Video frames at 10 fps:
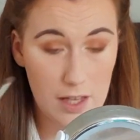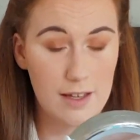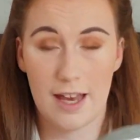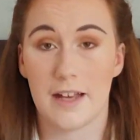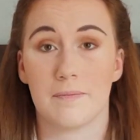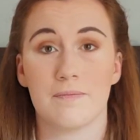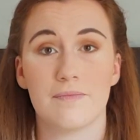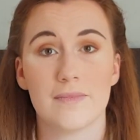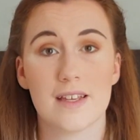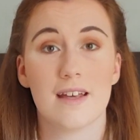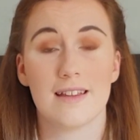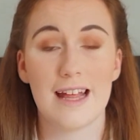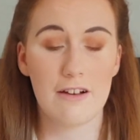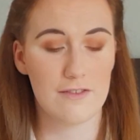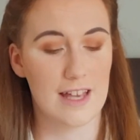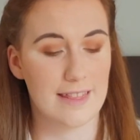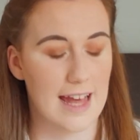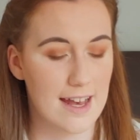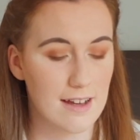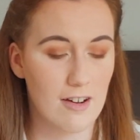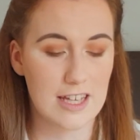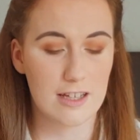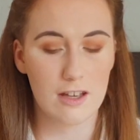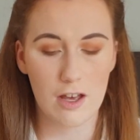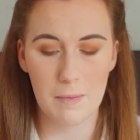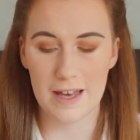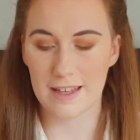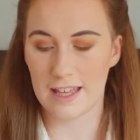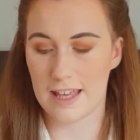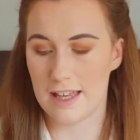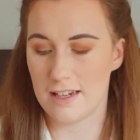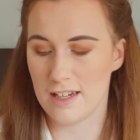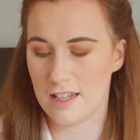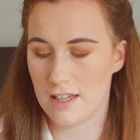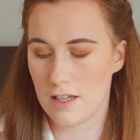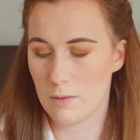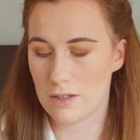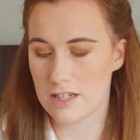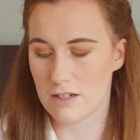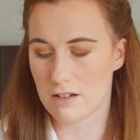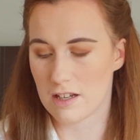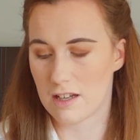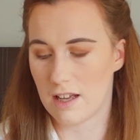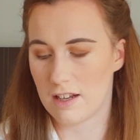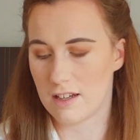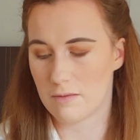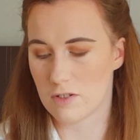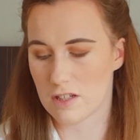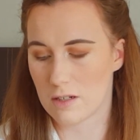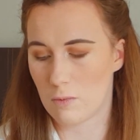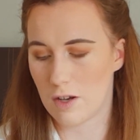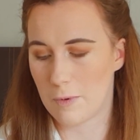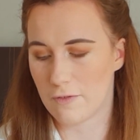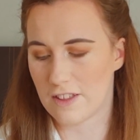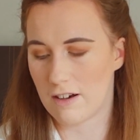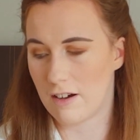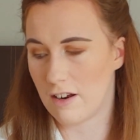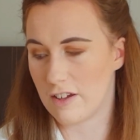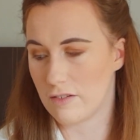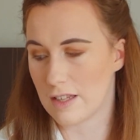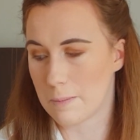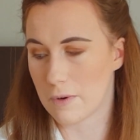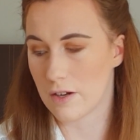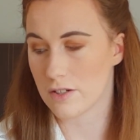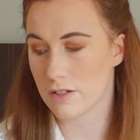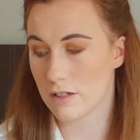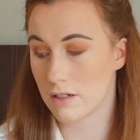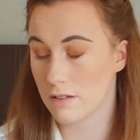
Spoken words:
Okay, now I've done that, I can go back in with a darker colour. I'm just going to wipe off that highlight on that brush.